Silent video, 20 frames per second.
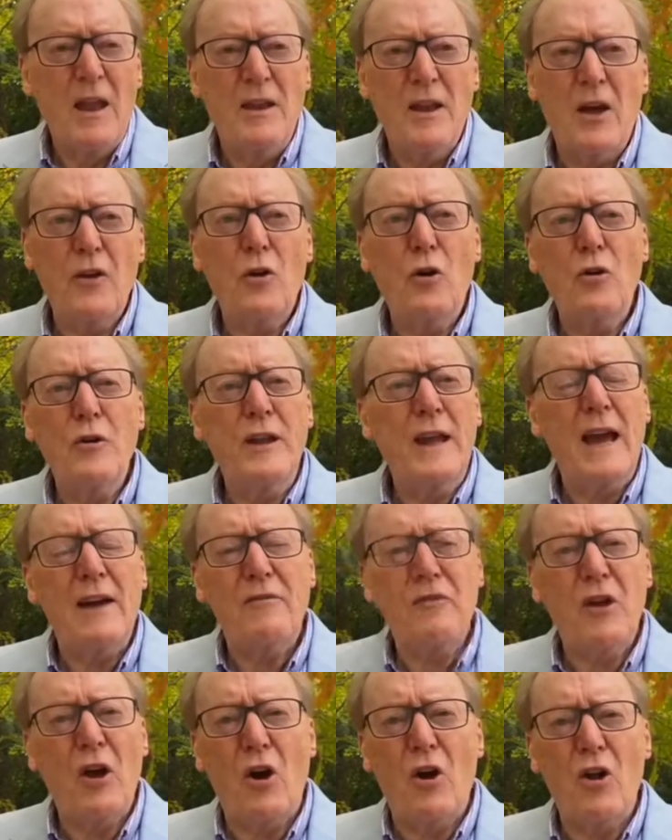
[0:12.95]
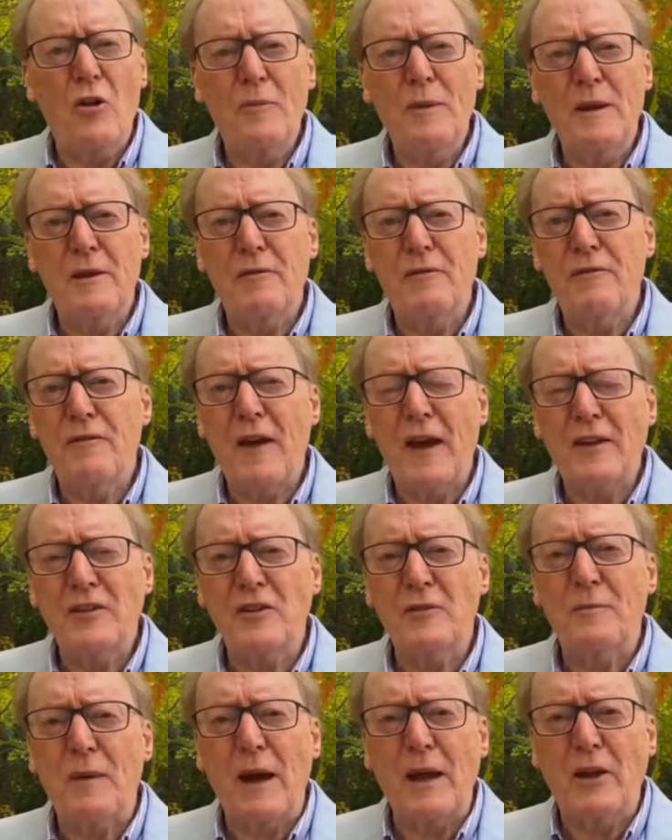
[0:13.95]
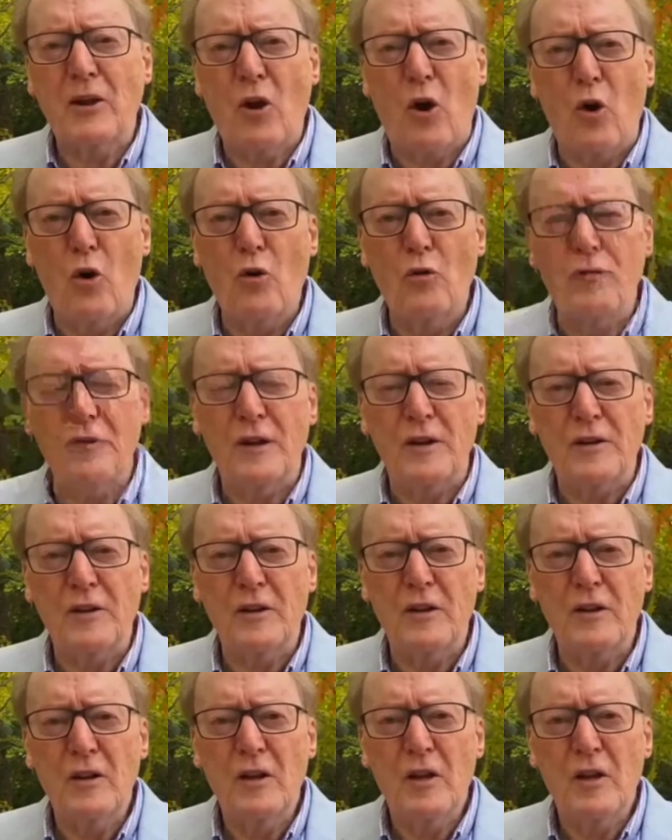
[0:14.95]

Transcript: Not only have we all been affected by COVID,